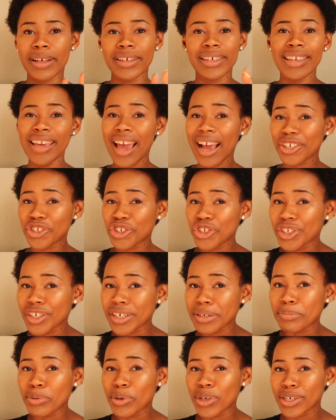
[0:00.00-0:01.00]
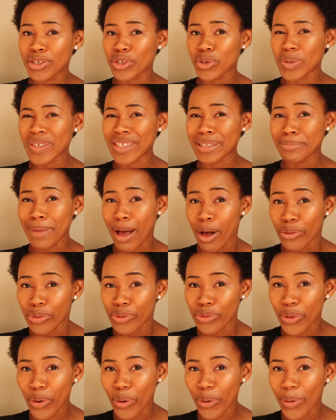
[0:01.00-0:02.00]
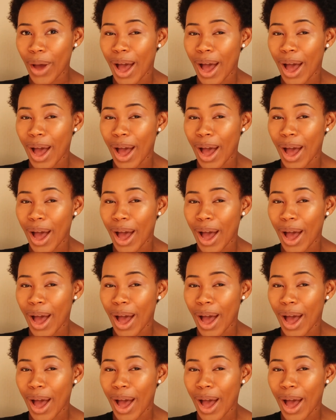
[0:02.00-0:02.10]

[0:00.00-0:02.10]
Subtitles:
He actually didn't put it to his mouth though.